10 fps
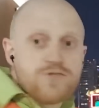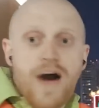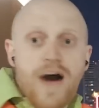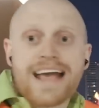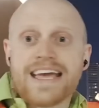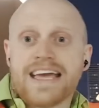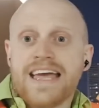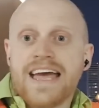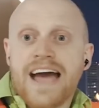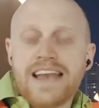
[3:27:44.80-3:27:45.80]
walking,
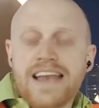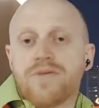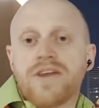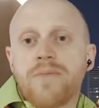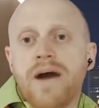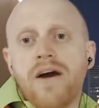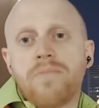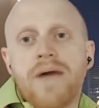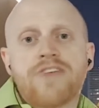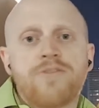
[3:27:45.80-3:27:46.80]
I didn't bring the power
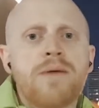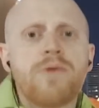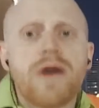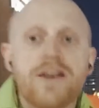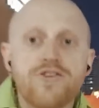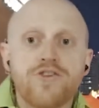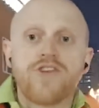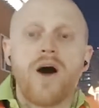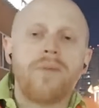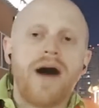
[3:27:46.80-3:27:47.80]
pack. So maybe what I will do is
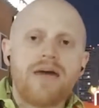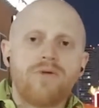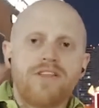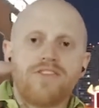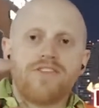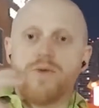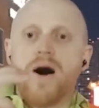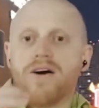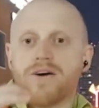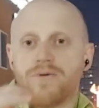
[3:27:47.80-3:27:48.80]
I'll buy one of the
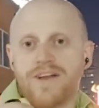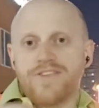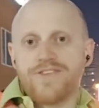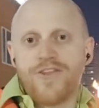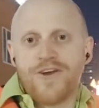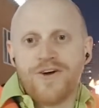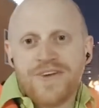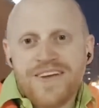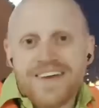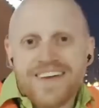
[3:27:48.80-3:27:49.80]
smaller ones. Although,
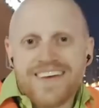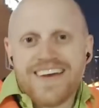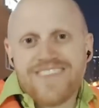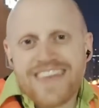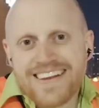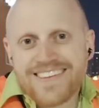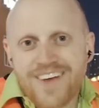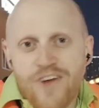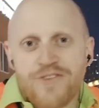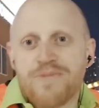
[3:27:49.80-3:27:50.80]
I mean, it's
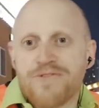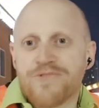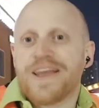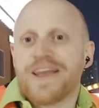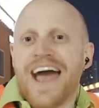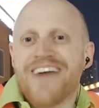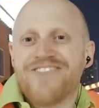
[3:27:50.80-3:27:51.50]
also three and a half